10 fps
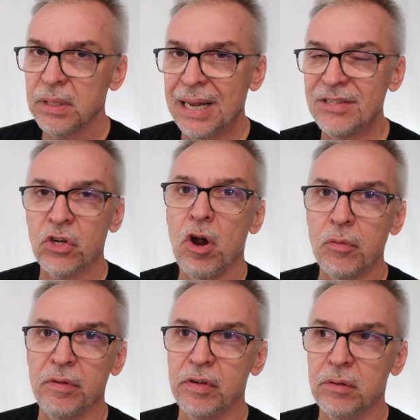it's a
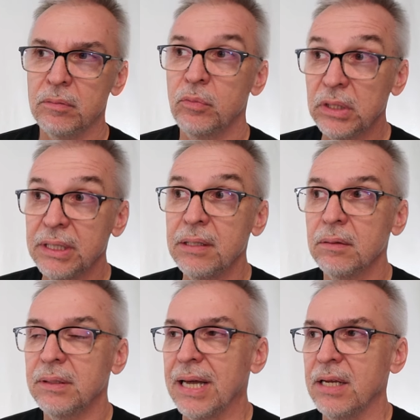card reveal. Really,
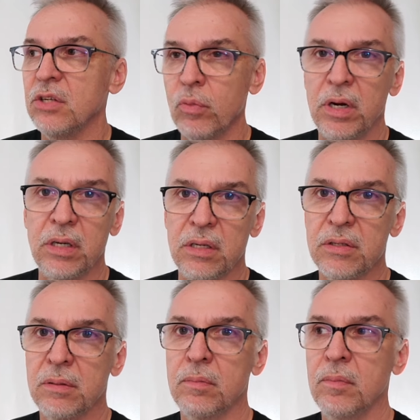that is what it
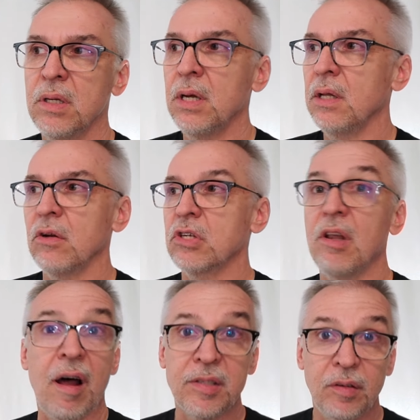is. There's
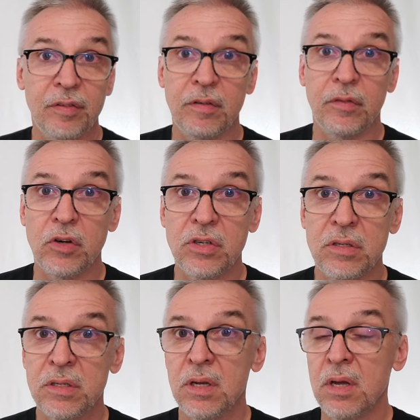lots of different
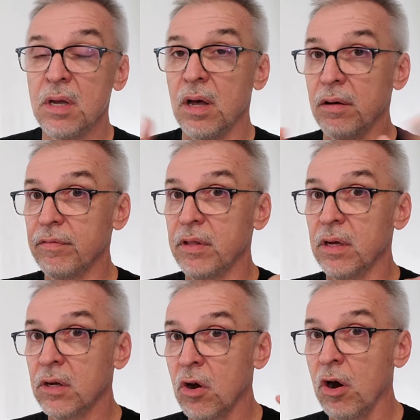versions of
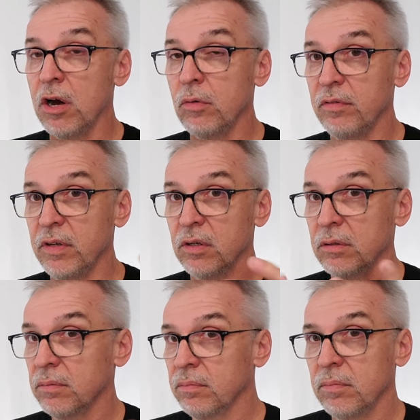the card
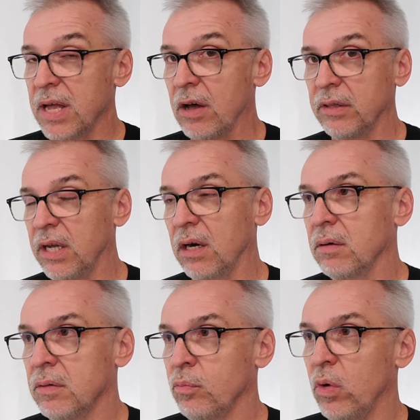reveal out there
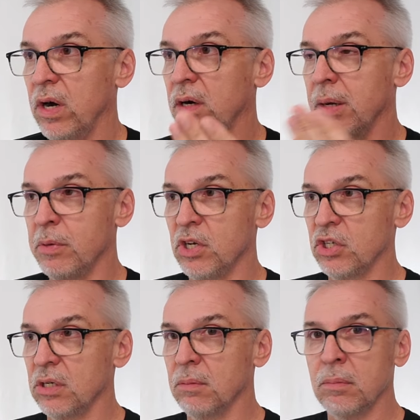where a
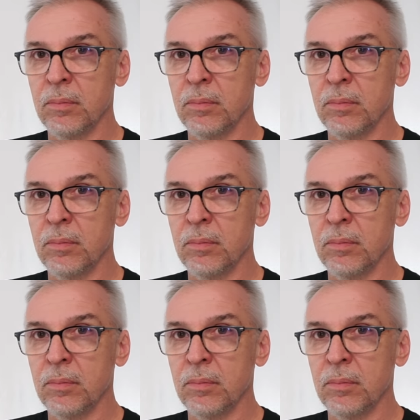magician